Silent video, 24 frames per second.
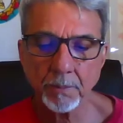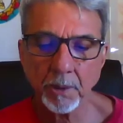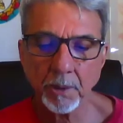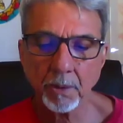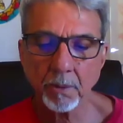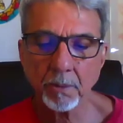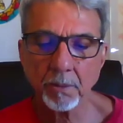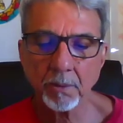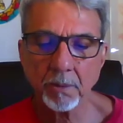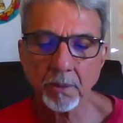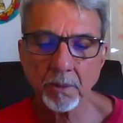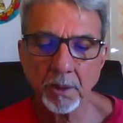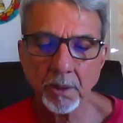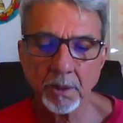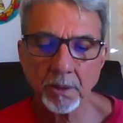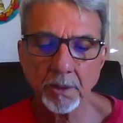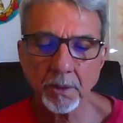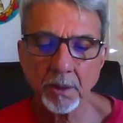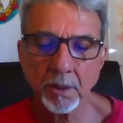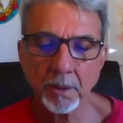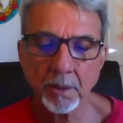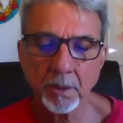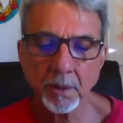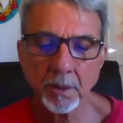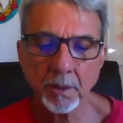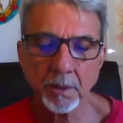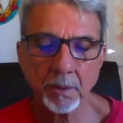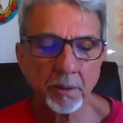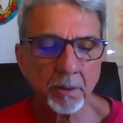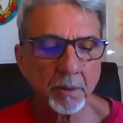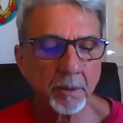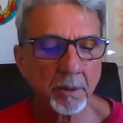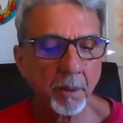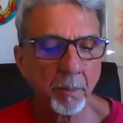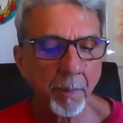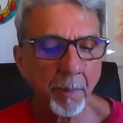Consistent and
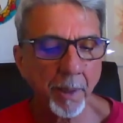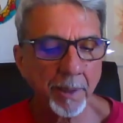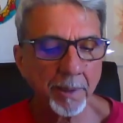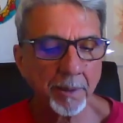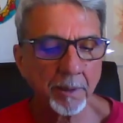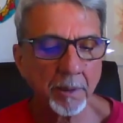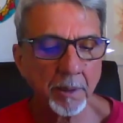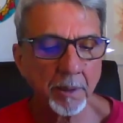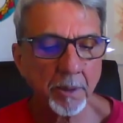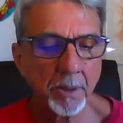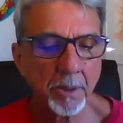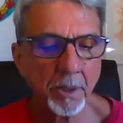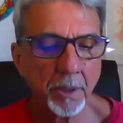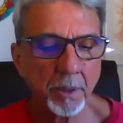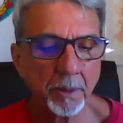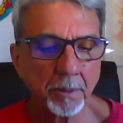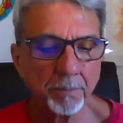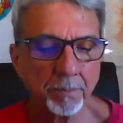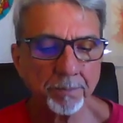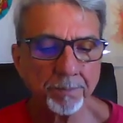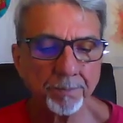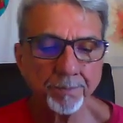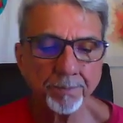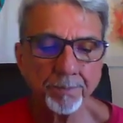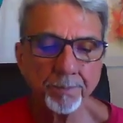systematic teaching